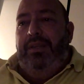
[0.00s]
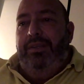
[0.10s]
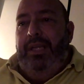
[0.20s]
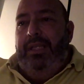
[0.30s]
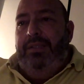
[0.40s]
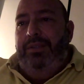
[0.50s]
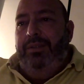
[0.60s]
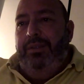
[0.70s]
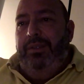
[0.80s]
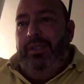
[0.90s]
They really
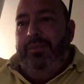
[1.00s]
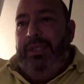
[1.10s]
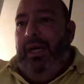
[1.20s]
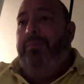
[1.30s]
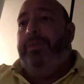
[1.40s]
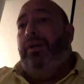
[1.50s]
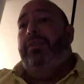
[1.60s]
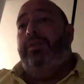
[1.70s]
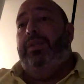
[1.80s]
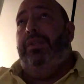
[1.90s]
do. You know what I mean? I'll be
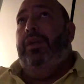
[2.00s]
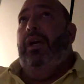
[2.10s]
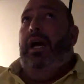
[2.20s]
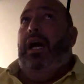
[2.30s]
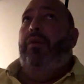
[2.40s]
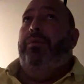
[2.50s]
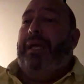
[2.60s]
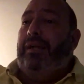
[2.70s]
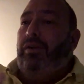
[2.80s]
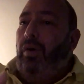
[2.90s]
honest with you. I
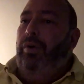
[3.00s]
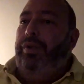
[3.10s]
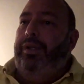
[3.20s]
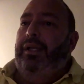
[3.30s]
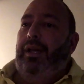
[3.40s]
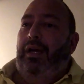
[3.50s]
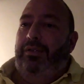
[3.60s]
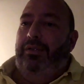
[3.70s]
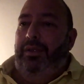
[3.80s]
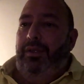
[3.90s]
would back all three of
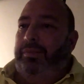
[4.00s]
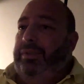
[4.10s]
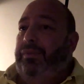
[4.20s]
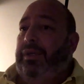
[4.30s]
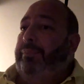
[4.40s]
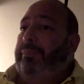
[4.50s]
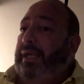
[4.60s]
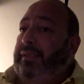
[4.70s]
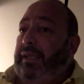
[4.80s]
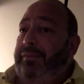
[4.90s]
those long before I
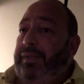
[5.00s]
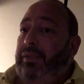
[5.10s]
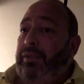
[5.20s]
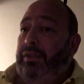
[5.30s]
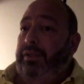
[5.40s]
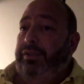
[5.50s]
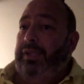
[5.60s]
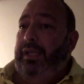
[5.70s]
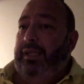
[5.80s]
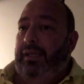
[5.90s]
back South Africa or
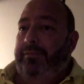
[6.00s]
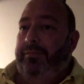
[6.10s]
Australia.